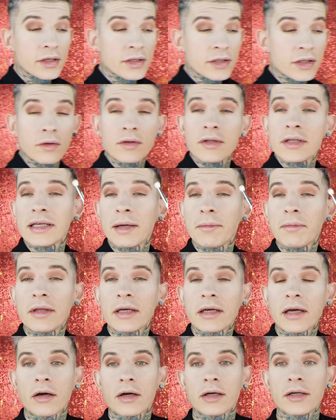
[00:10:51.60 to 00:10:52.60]
So the same
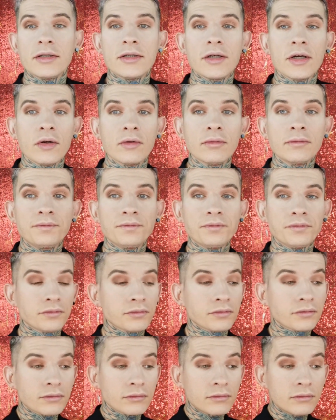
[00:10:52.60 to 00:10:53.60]
thing I'm gonna do
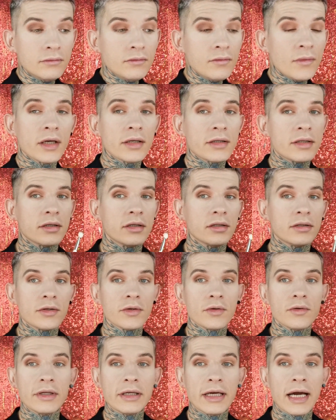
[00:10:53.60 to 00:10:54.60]

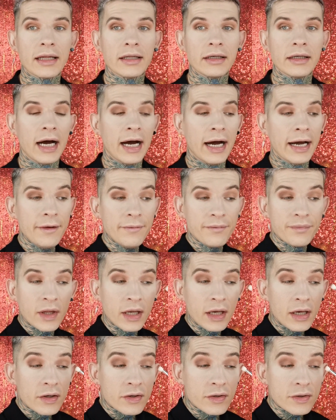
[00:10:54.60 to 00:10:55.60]
to the other eye.
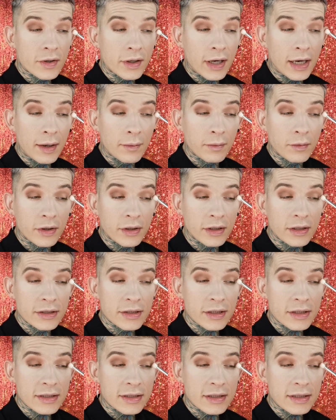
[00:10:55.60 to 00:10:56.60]
So I'm gonna
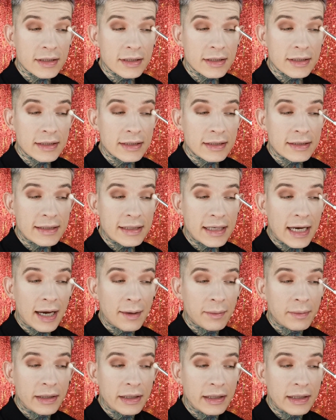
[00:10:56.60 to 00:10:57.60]
just
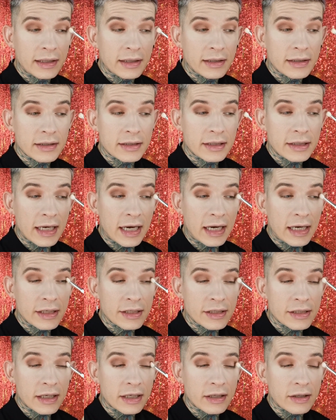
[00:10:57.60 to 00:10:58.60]
dab it, the
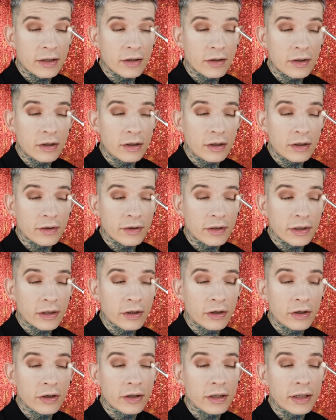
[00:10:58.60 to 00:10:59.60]
eyeshadow on
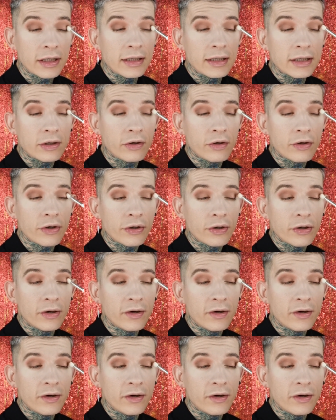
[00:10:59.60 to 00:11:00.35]
the corner